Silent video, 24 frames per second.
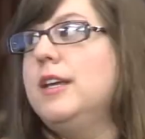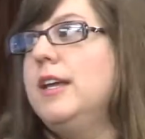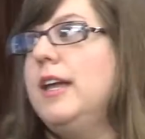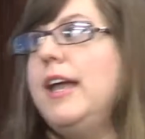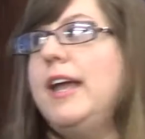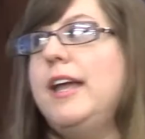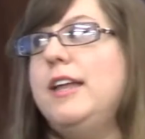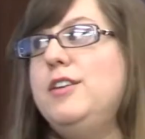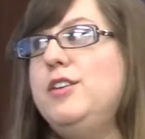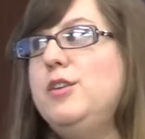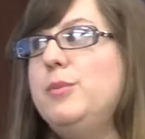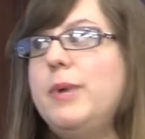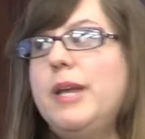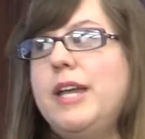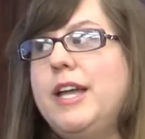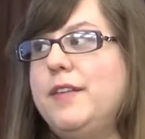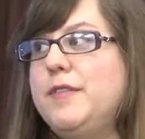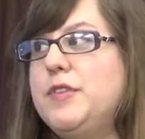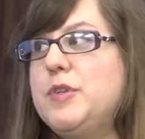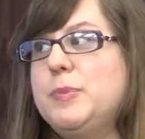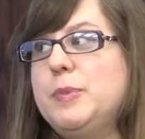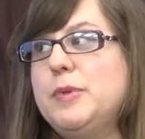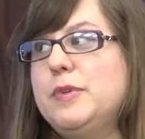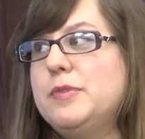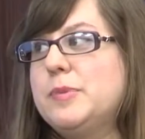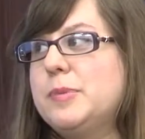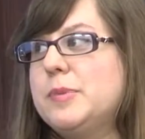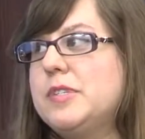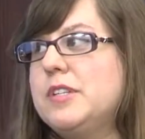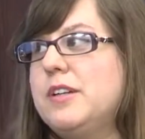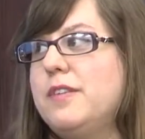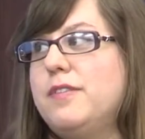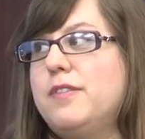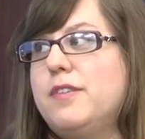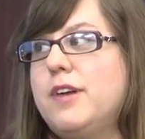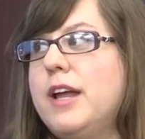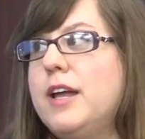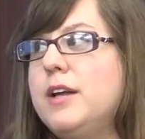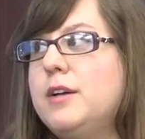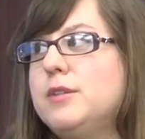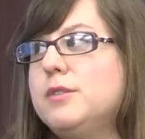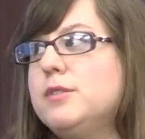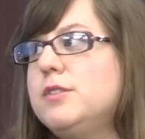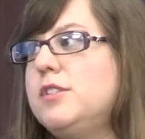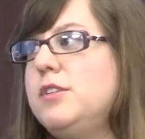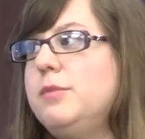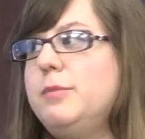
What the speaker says: And you may have to move some stuff around,